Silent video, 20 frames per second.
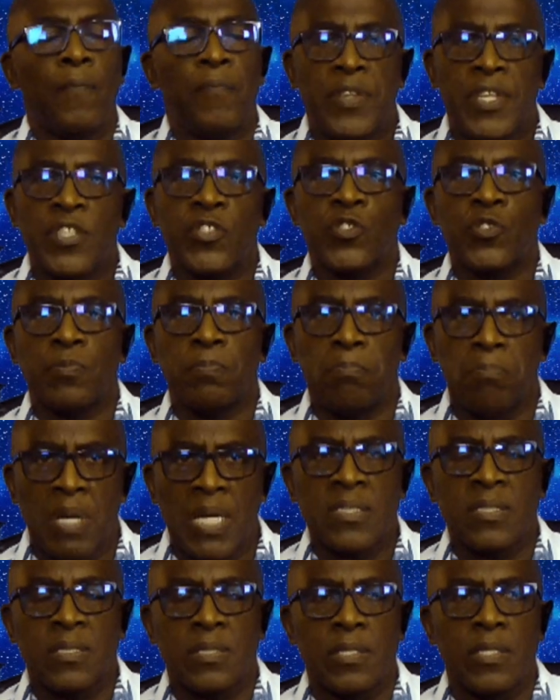this
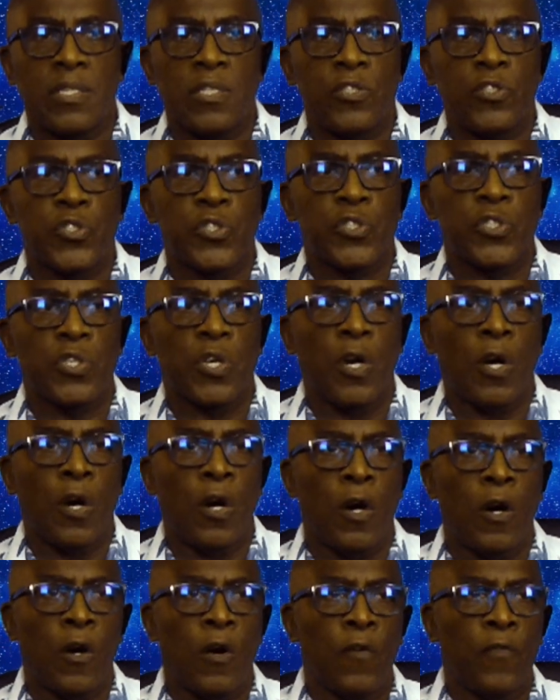message
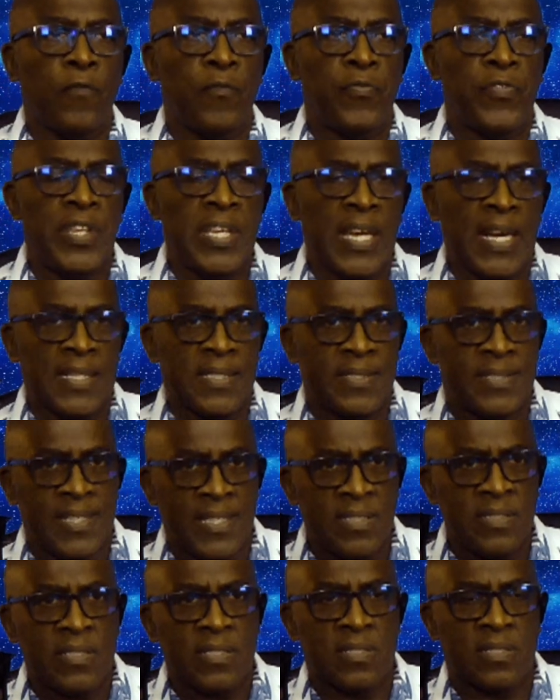of the
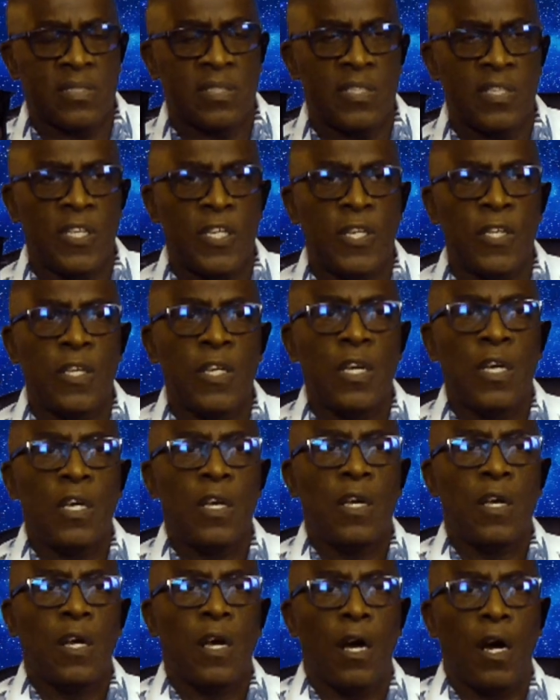identity
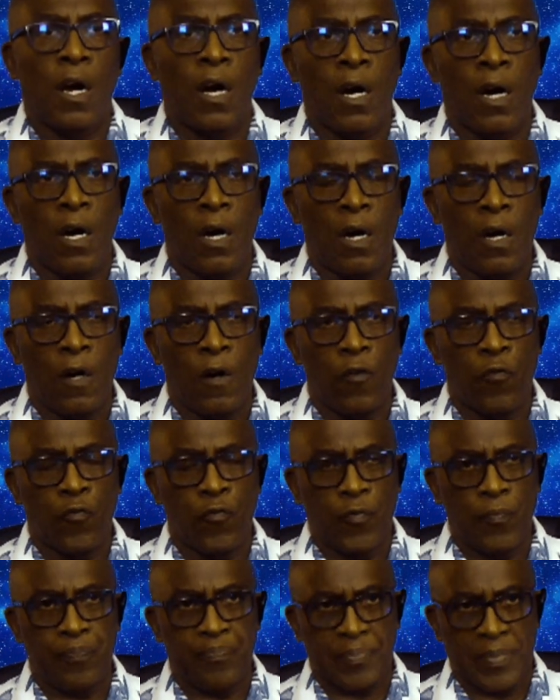
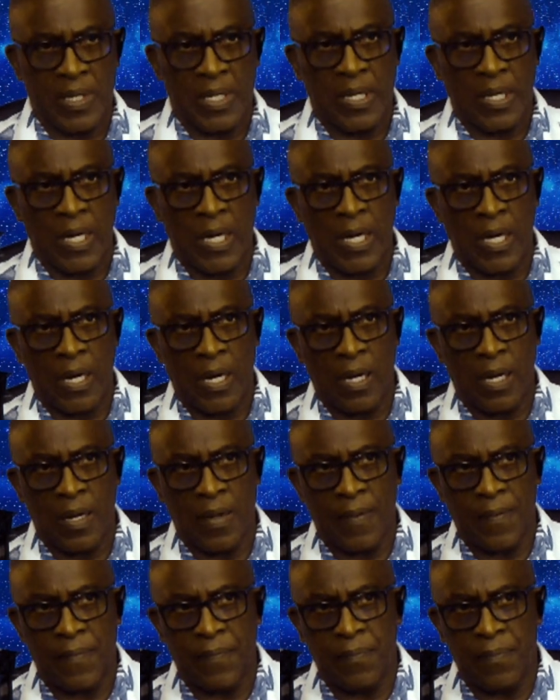of
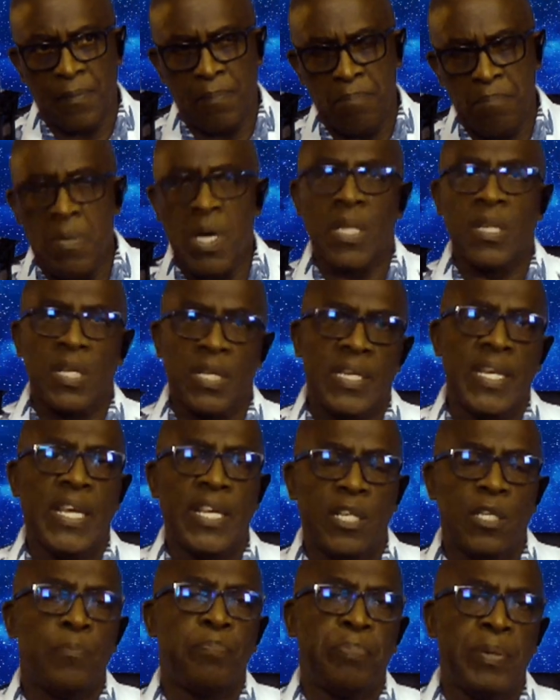
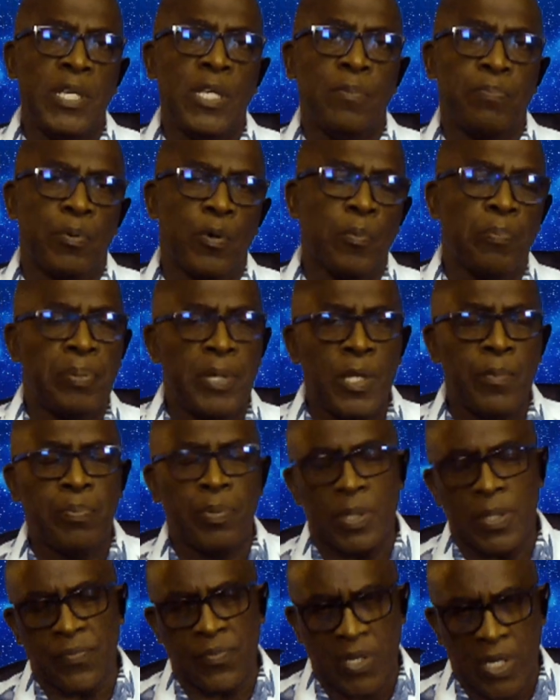melanated people,
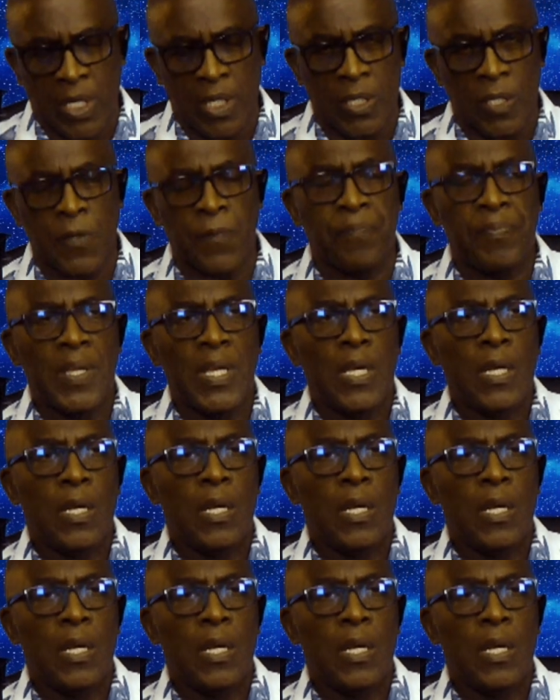people of color,